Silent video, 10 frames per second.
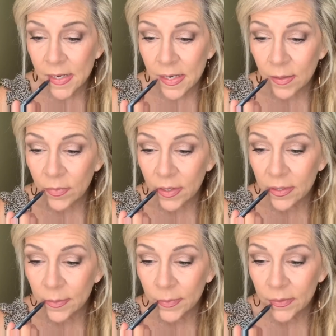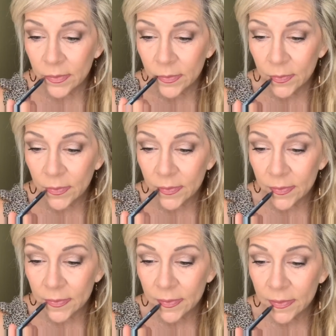And bring it up into the
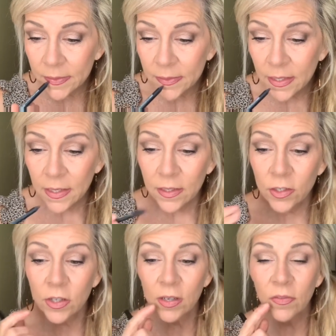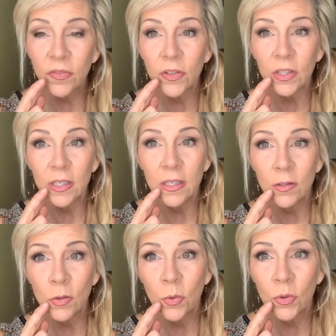corners. Now you can fill in the
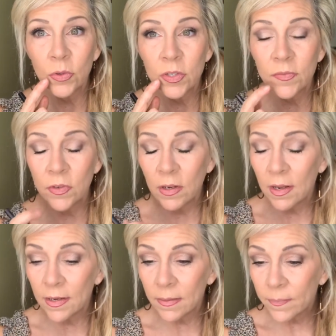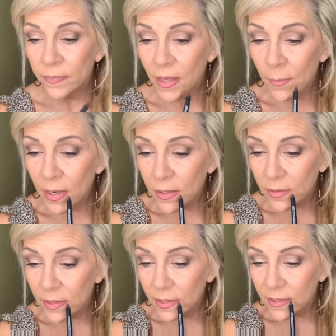corners if you like. I might do
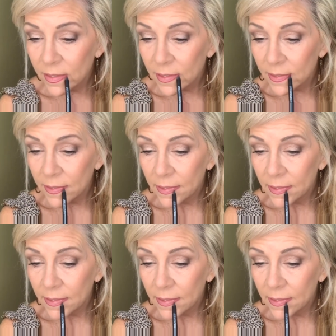that today.